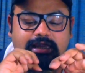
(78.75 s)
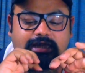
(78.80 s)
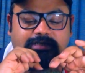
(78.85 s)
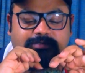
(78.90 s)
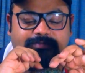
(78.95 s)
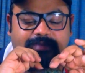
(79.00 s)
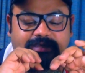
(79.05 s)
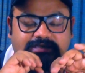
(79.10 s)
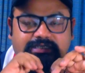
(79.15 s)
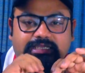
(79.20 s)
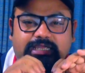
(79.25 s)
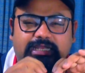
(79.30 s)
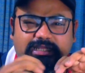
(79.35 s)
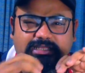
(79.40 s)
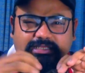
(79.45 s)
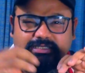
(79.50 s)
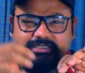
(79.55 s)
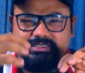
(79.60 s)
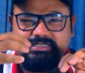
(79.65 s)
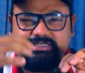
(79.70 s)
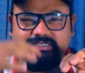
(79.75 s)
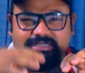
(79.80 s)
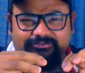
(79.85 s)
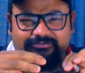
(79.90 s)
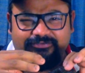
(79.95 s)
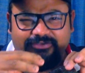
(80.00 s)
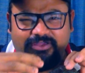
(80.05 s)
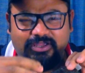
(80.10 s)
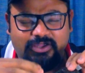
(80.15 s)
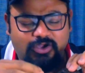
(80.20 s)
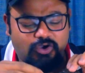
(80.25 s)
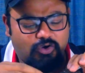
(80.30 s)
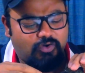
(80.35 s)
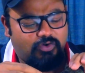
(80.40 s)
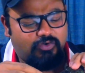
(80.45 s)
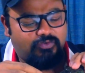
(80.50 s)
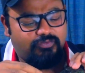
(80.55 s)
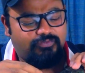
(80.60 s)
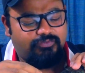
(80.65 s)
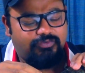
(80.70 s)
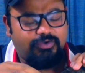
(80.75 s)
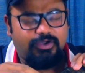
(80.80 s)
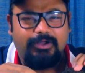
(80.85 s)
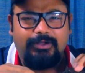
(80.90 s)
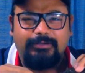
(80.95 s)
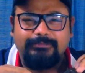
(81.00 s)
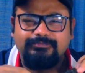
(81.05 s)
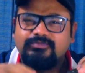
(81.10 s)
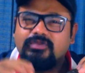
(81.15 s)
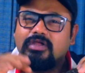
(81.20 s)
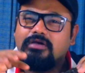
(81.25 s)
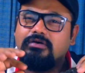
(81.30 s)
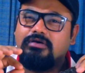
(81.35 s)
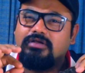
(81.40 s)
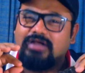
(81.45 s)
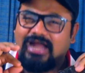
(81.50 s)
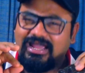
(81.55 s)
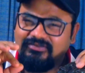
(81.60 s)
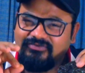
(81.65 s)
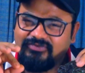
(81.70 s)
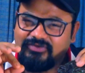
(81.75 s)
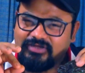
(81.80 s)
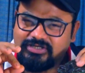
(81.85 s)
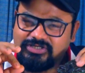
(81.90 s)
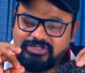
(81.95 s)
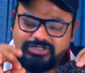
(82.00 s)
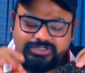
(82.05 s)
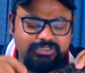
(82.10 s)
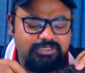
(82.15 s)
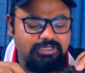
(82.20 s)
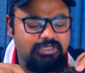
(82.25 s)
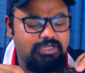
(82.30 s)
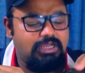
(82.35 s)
is basically the stuffing of dry fish,